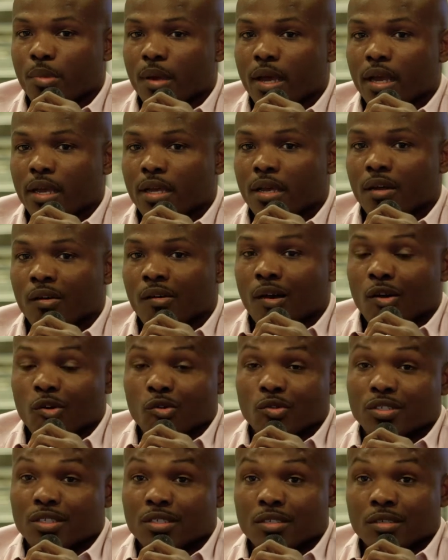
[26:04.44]
Pacquiao, I
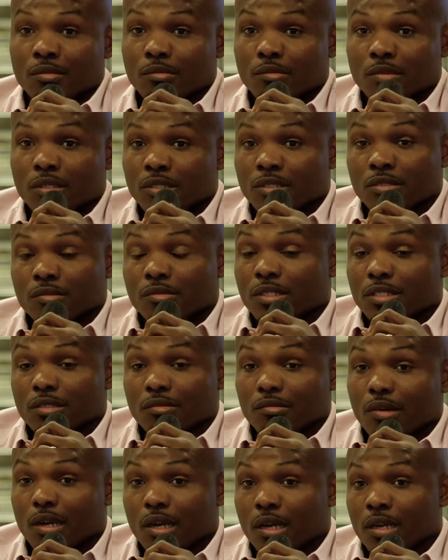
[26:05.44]
owe to him. He's the
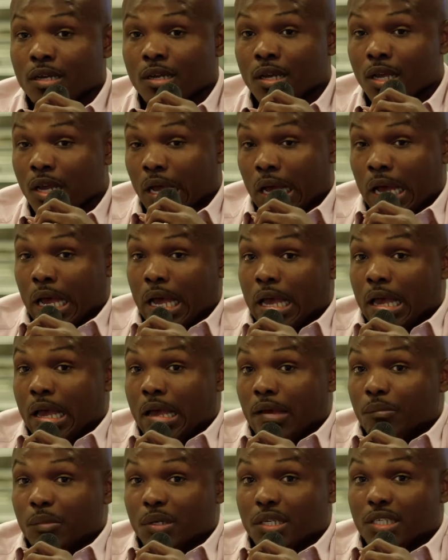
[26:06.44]
reason why I
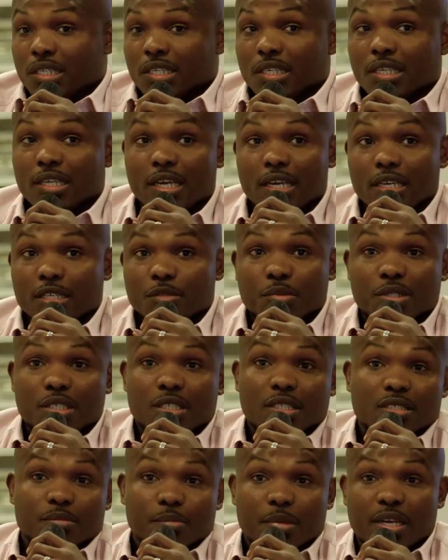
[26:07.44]
have money today is
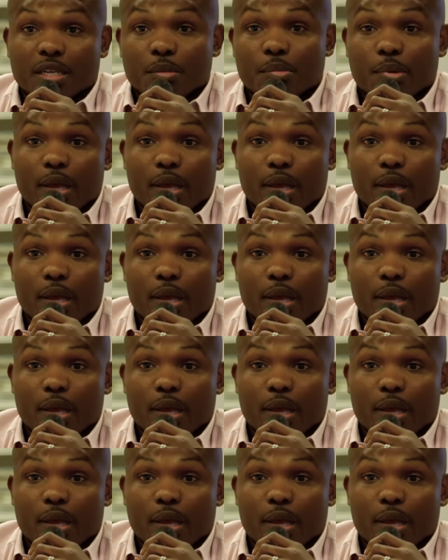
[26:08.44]
because Manny